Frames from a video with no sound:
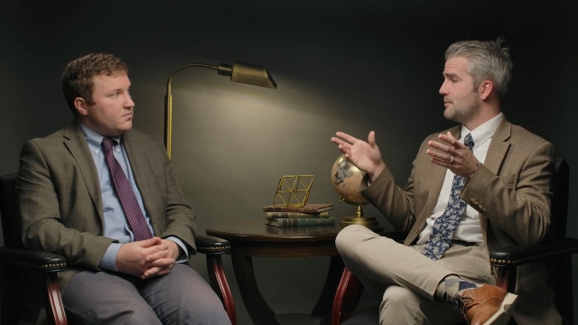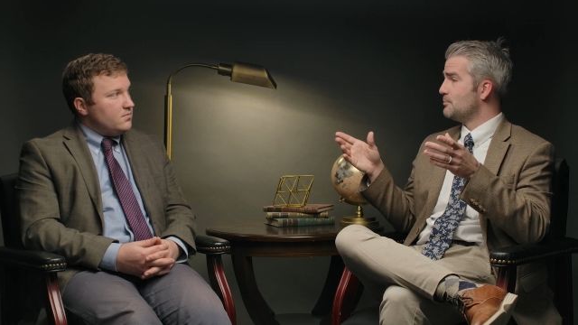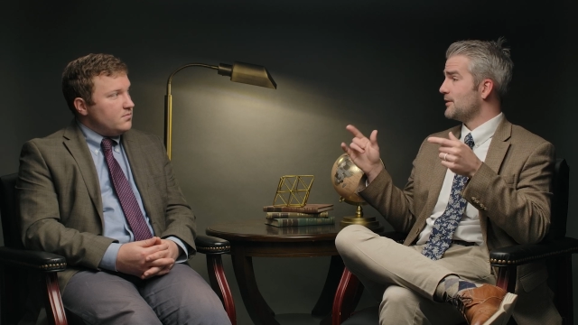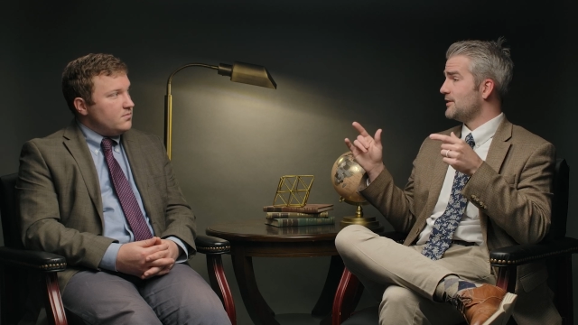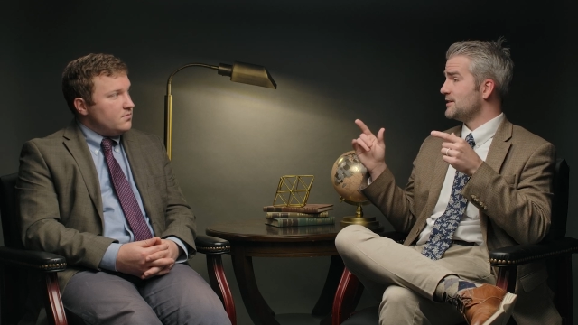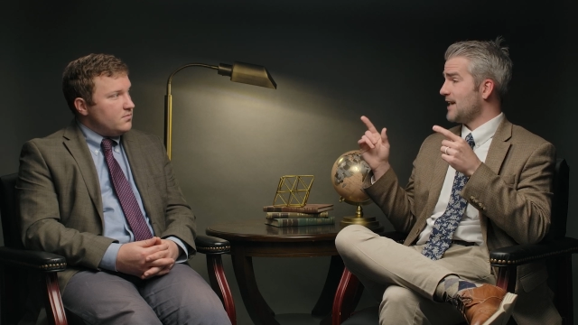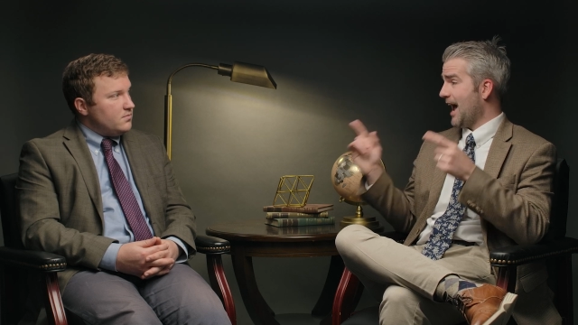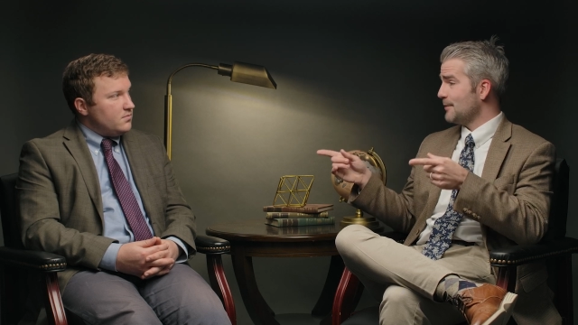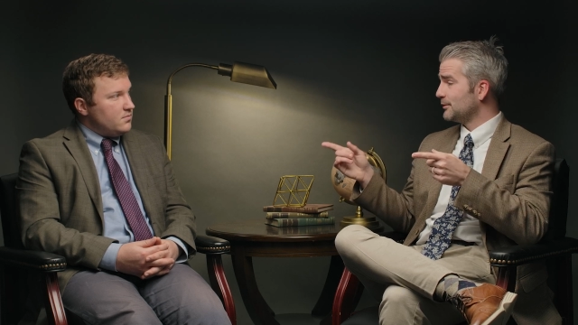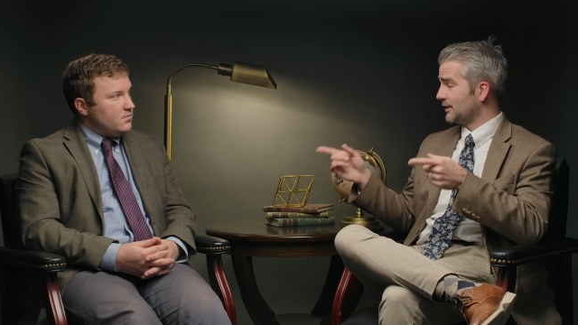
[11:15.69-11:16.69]
Speaker 1: But this
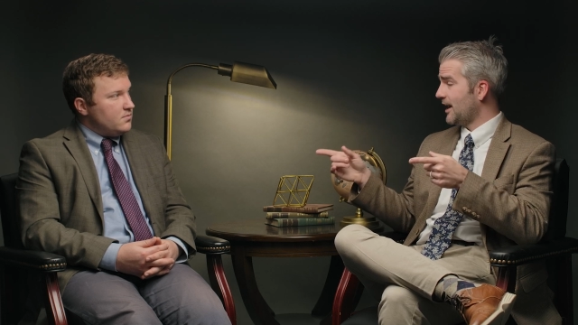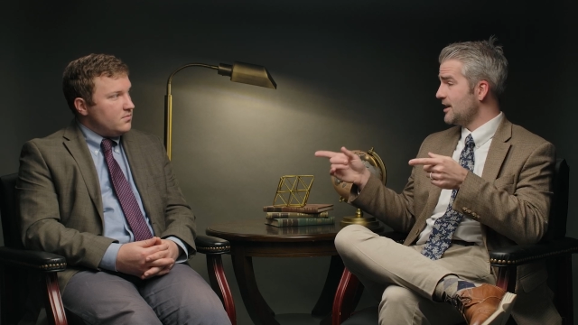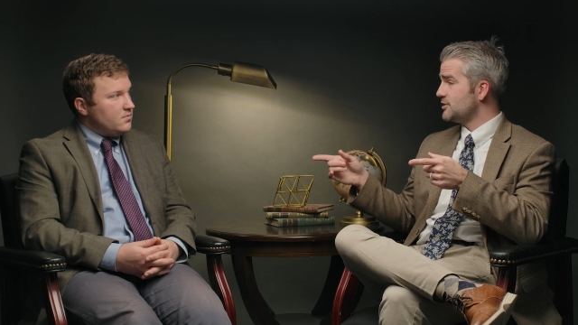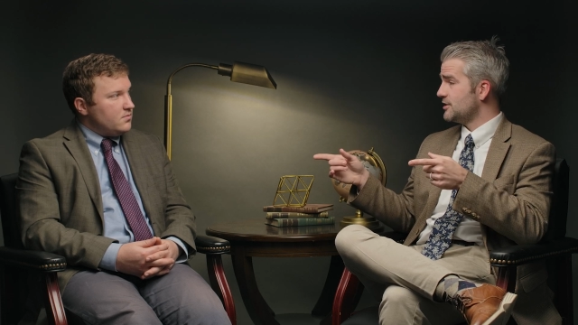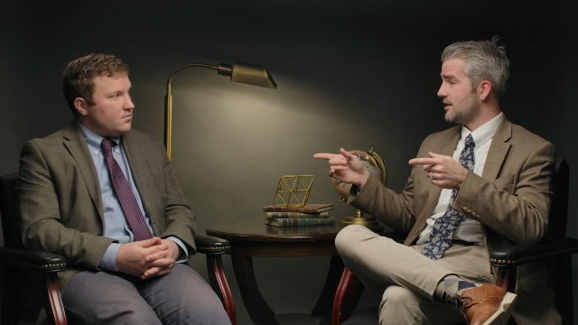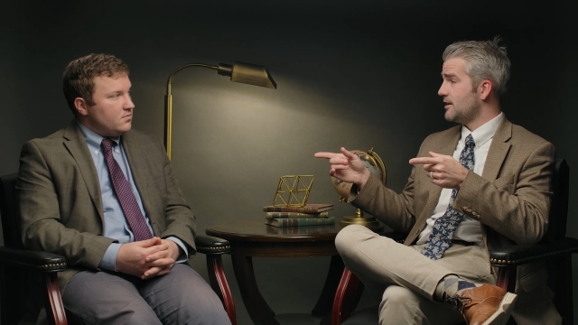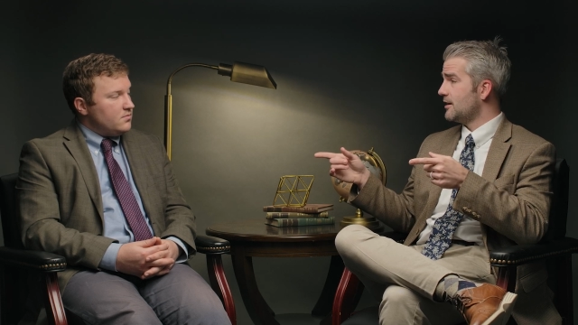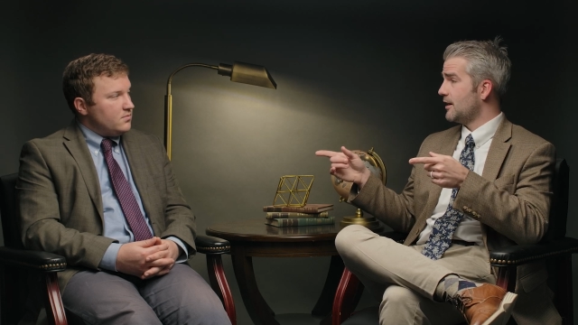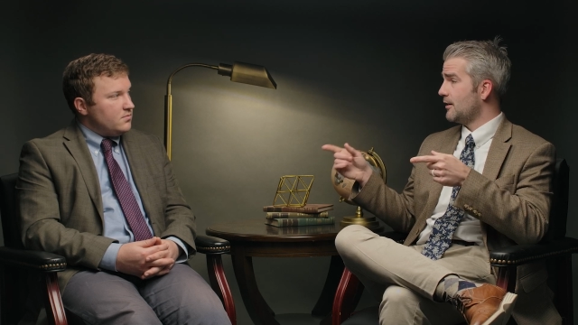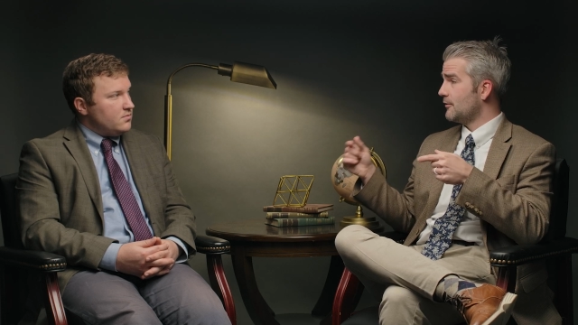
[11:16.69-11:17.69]
application
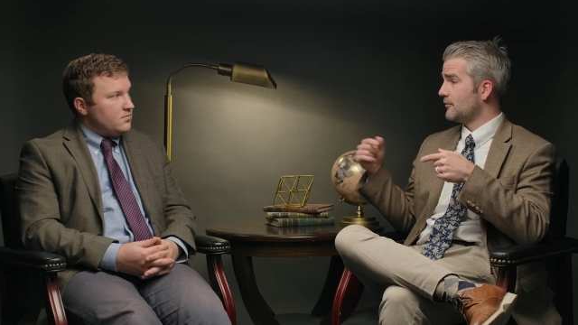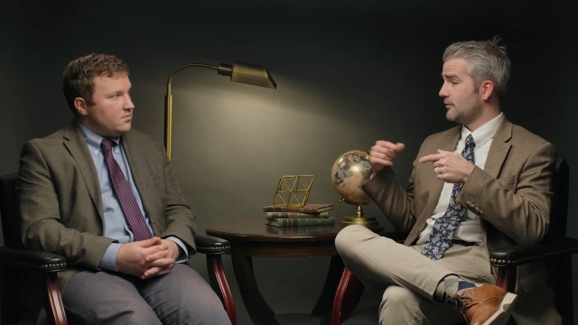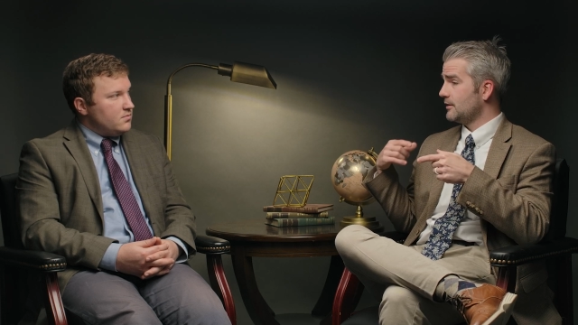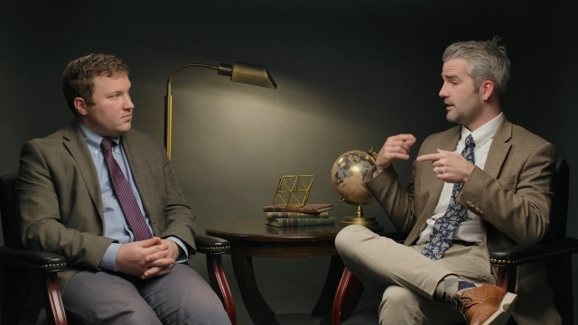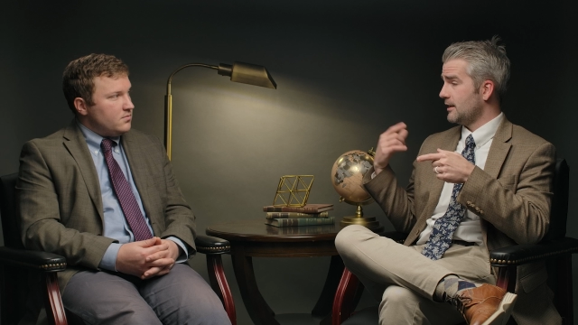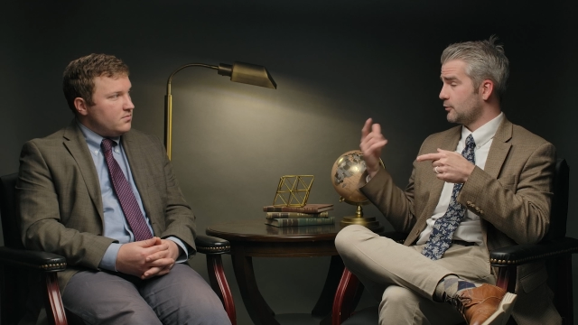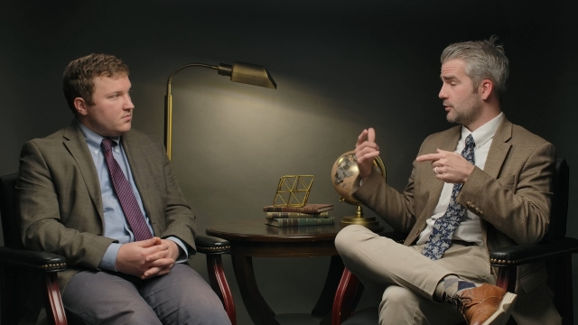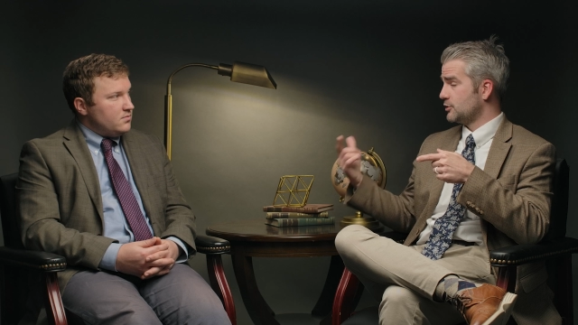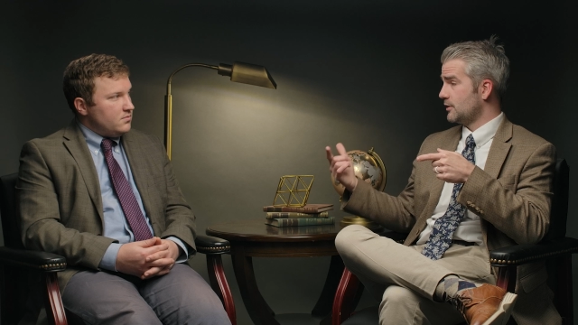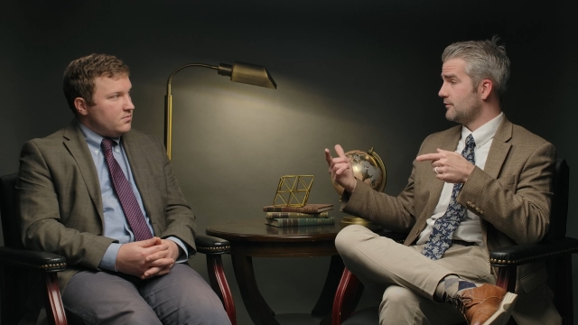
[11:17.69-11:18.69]
of, in
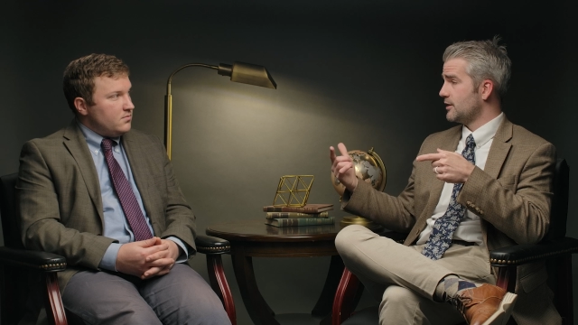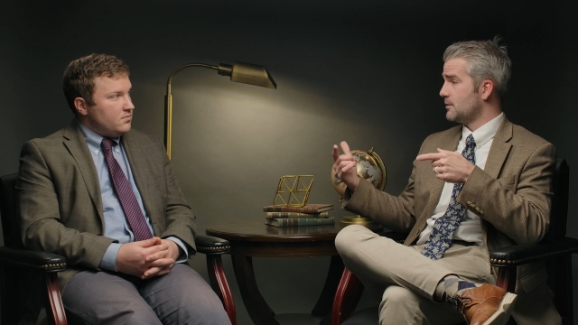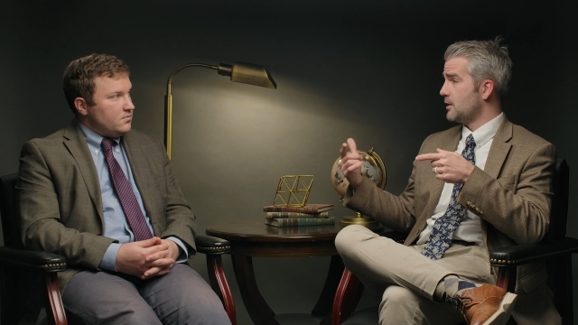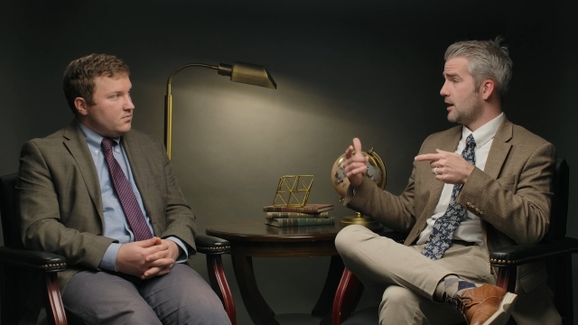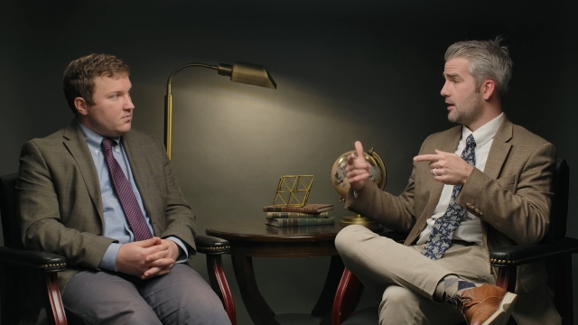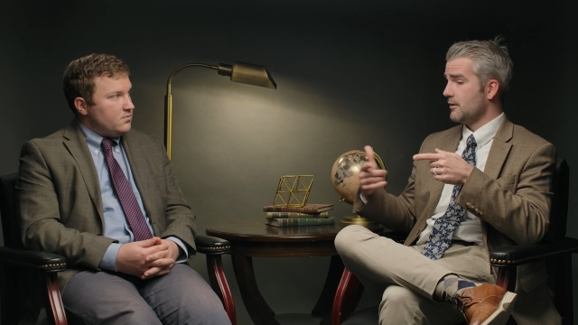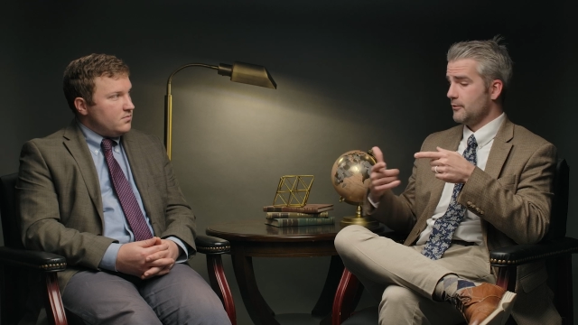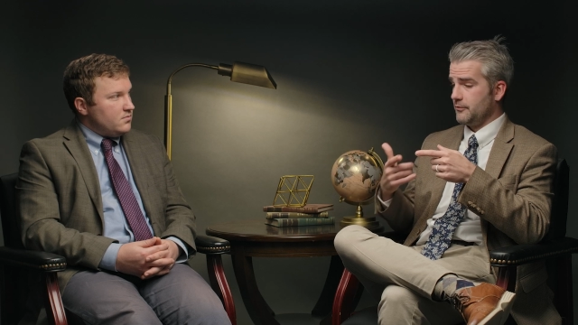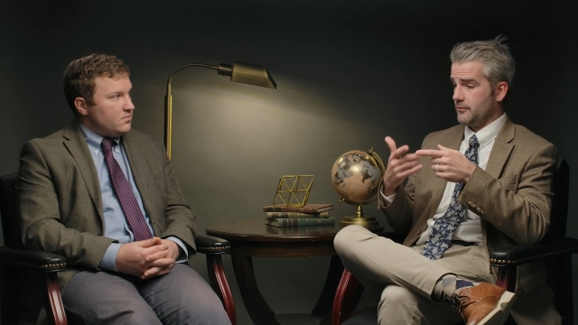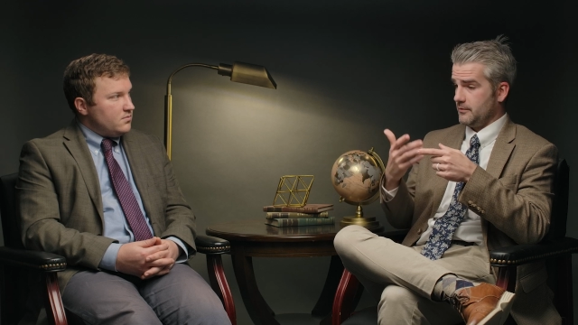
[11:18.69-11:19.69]
Quadrivium,
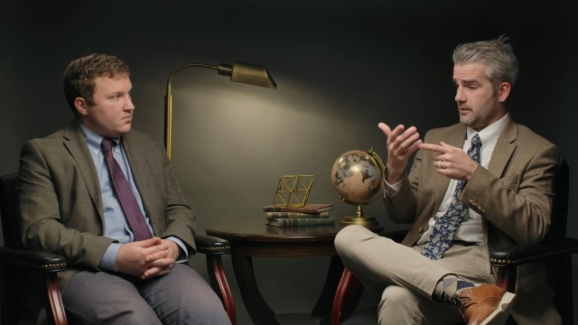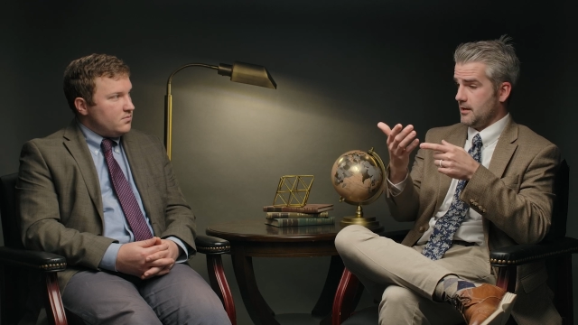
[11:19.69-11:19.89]
of